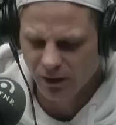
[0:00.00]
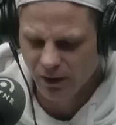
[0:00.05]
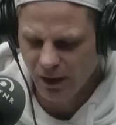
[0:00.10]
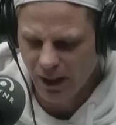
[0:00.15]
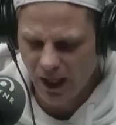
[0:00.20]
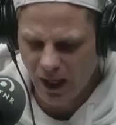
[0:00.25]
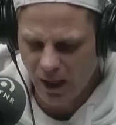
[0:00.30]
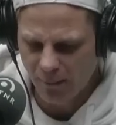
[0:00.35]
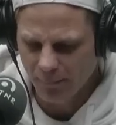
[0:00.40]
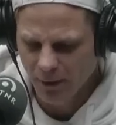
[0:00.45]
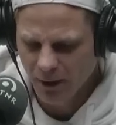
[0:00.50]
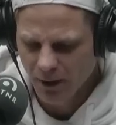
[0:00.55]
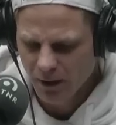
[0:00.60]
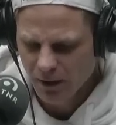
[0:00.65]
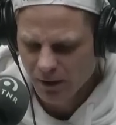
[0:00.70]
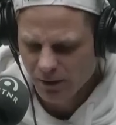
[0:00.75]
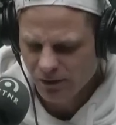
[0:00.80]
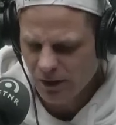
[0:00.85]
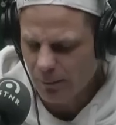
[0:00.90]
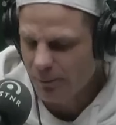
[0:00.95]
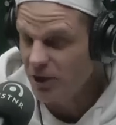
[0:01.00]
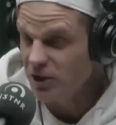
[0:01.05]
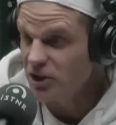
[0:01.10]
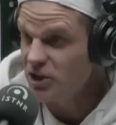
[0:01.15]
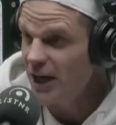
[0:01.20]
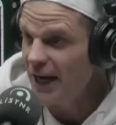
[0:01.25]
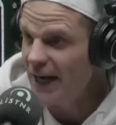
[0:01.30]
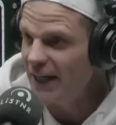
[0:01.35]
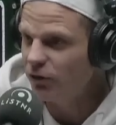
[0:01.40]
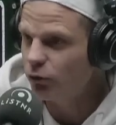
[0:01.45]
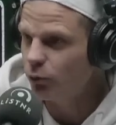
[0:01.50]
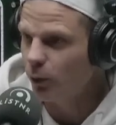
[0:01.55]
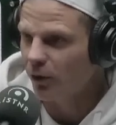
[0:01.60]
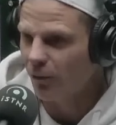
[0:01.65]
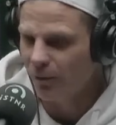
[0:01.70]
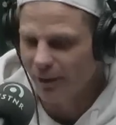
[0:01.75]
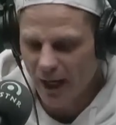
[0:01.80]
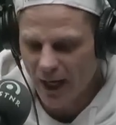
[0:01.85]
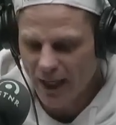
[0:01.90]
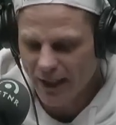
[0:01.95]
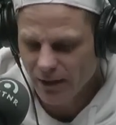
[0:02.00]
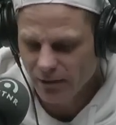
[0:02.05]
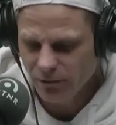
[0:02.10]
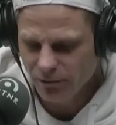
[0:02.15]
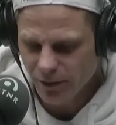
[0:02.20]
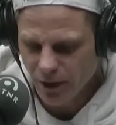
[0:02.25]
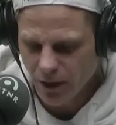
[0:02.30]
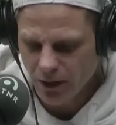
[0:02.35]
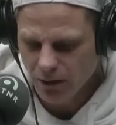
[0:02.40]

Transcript: Some of the chants were creative,